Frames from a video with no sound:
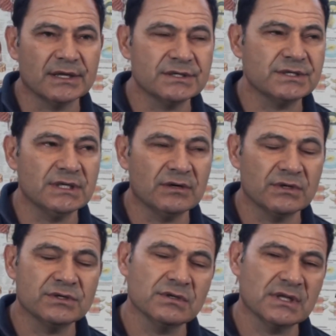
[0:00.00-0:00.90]
This year
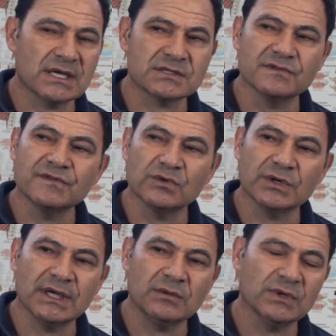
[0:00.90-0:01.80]
in
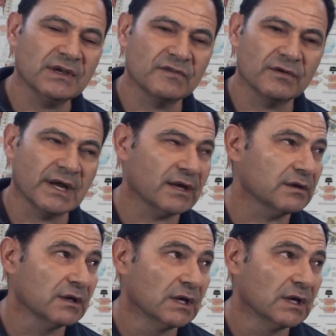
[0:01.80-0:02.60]
2014 we have around